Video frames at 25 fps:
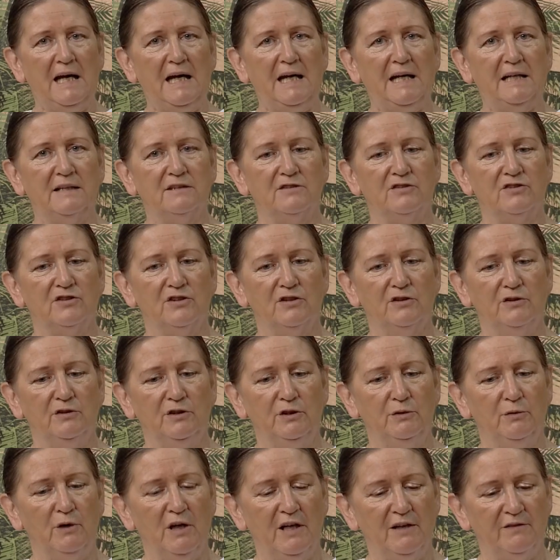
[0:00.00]
And so
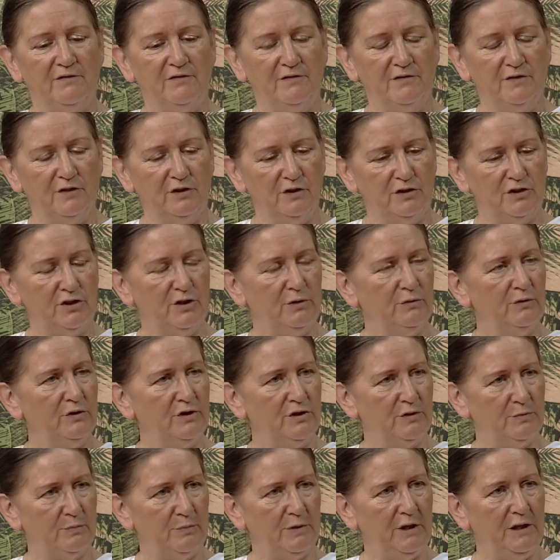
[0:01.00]
you have
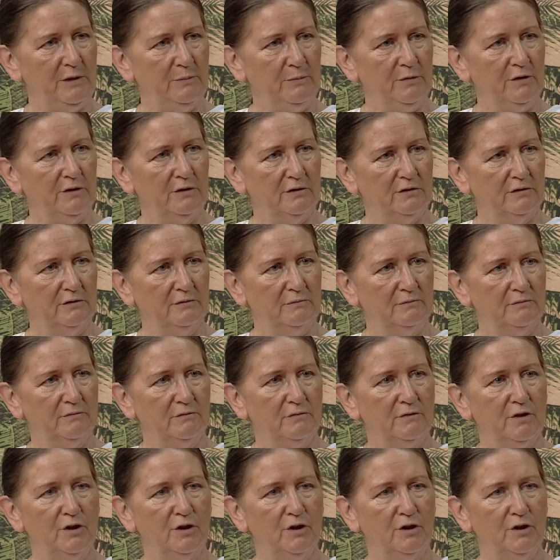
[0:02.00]
virtuous people